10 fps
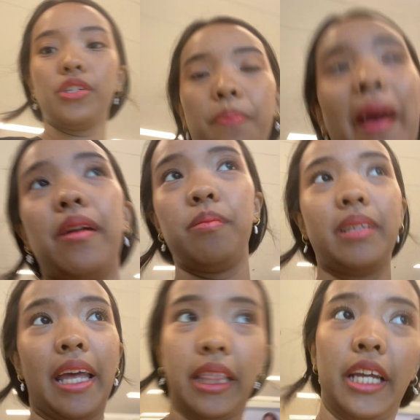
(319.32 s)
Japan Home
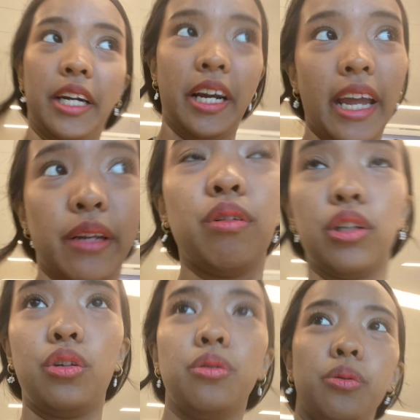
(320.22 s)
Center, and
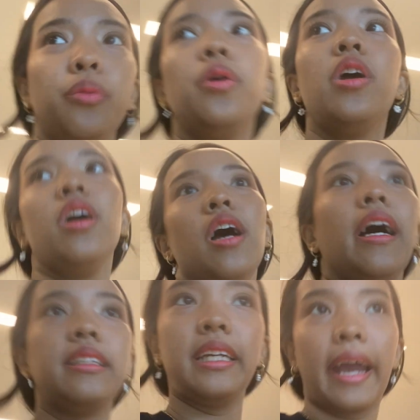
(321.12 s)
will do
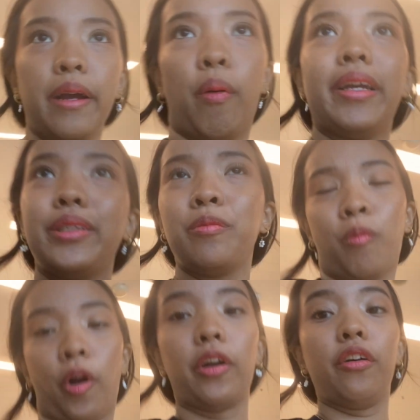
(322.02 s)
a DIY
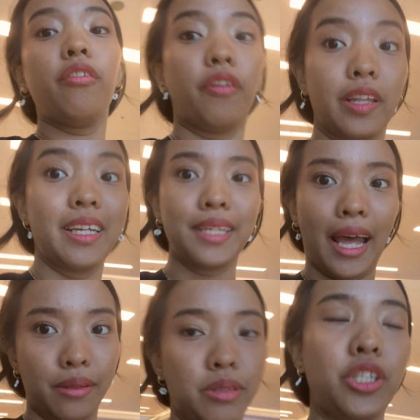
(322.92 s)
tomorrow for the
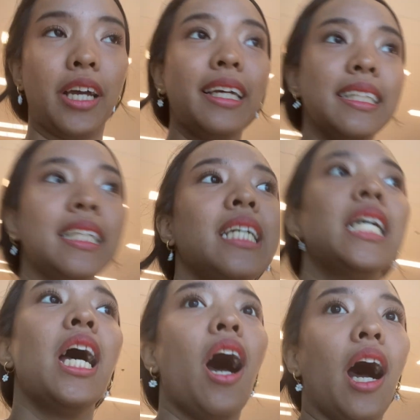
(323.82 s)
sandwiches.
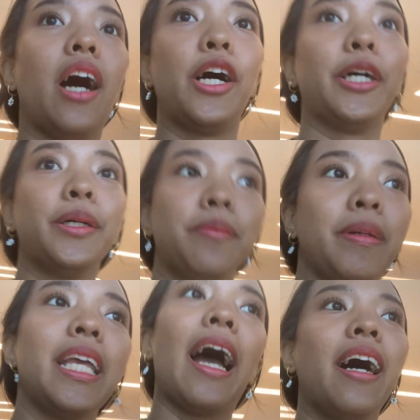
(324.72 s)

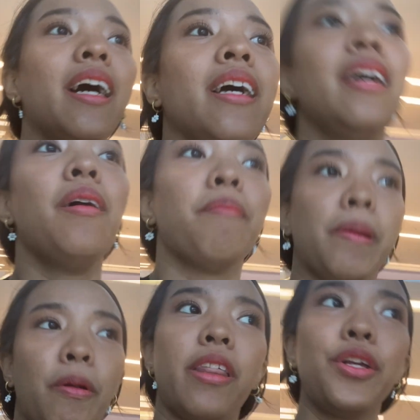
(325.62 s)
But yeah, my
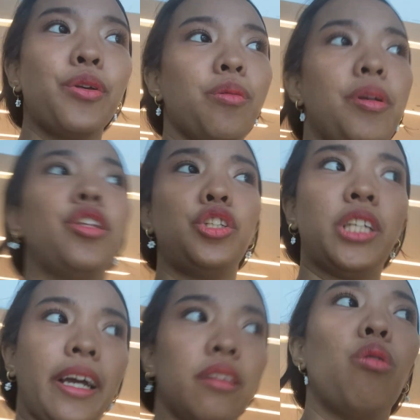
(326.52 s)
brother told me to
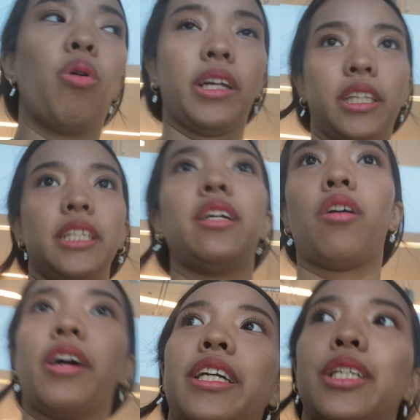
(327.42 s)
check the water so
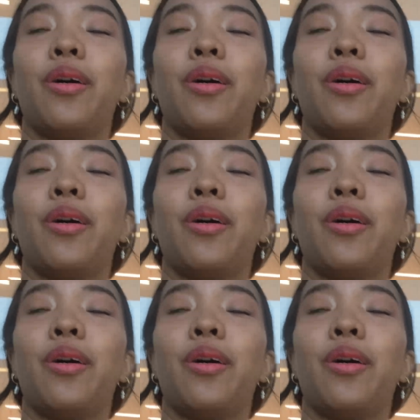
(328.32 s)
far, so